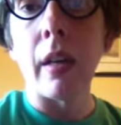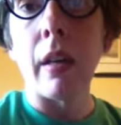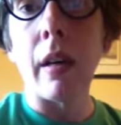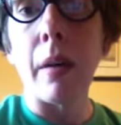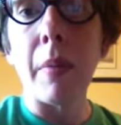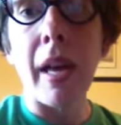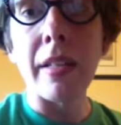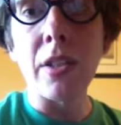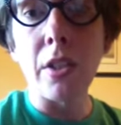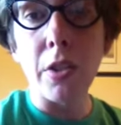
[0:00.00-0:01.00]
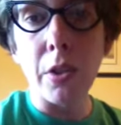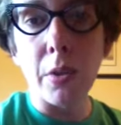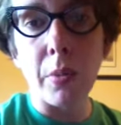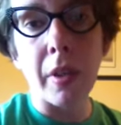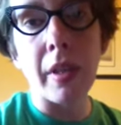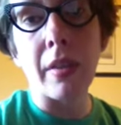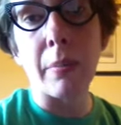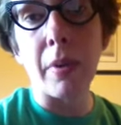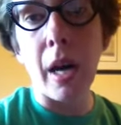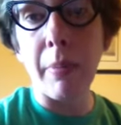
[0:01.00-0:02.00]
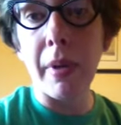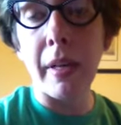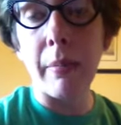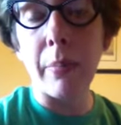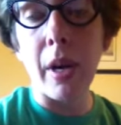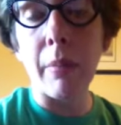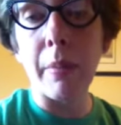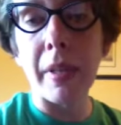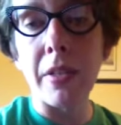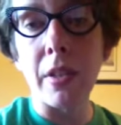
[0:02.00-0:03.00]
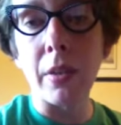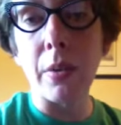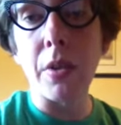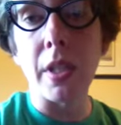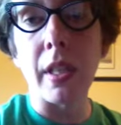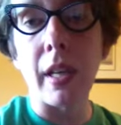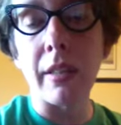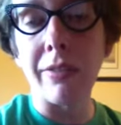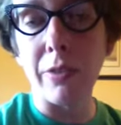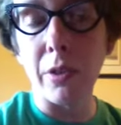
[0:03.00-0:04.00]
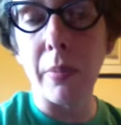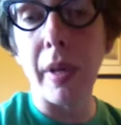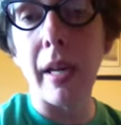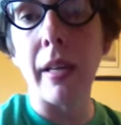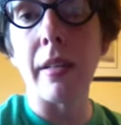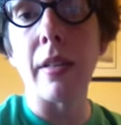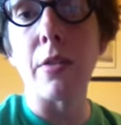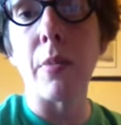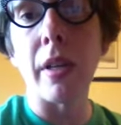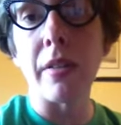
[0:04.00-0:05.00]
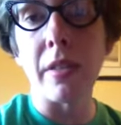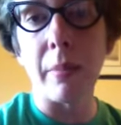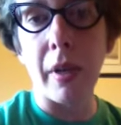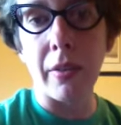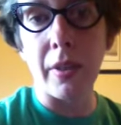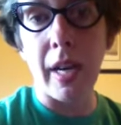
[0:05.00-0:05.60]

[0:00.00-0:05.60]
has to do with the problem and solution kind of format, as well as some other